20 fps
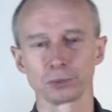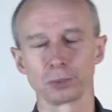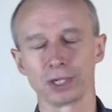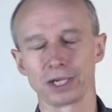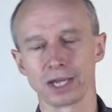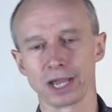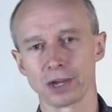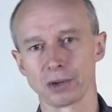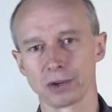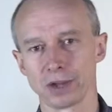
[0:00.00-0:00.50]
we
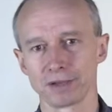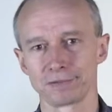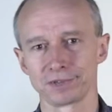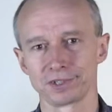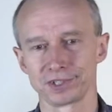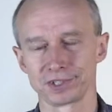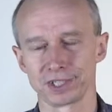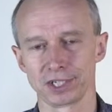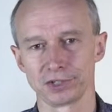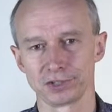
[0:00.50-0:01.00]
now have a
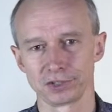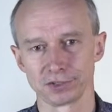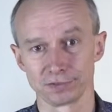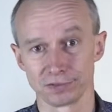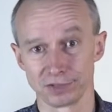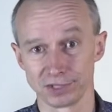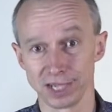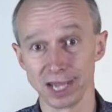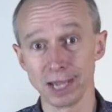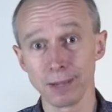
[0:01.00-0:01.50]
sense
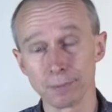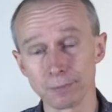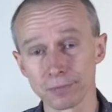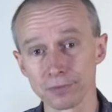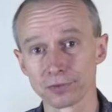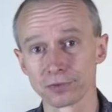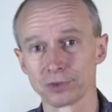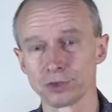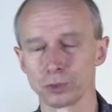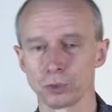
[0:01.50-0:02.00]
of
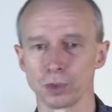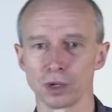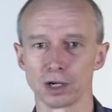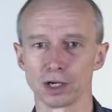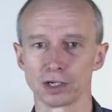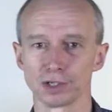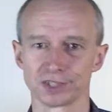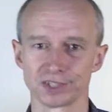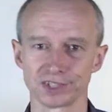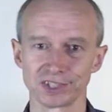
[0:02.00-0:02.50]
depth to
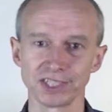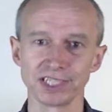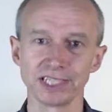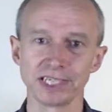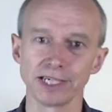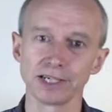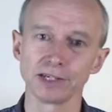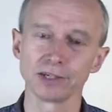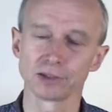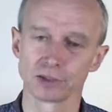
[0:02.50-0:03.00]
our
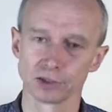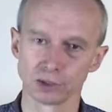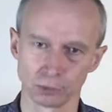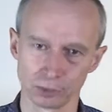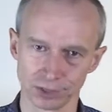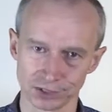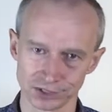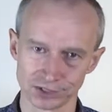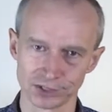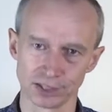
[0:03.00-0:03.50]
scene that
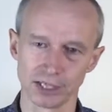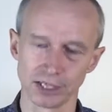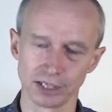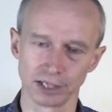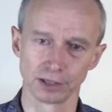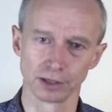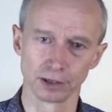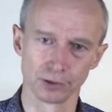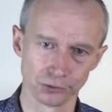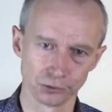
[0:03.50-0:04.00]
we're seeing
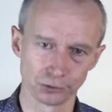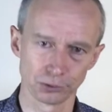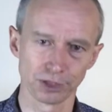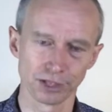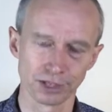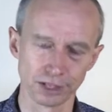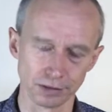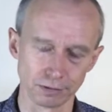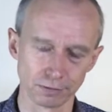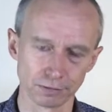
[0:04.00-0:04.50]
in our
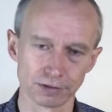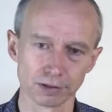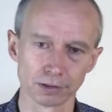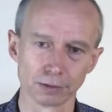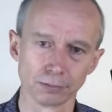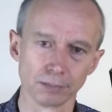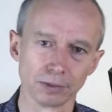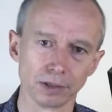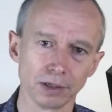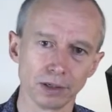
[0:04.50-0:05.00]
3D
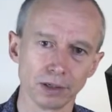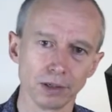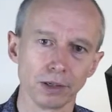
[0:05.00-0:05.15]
film,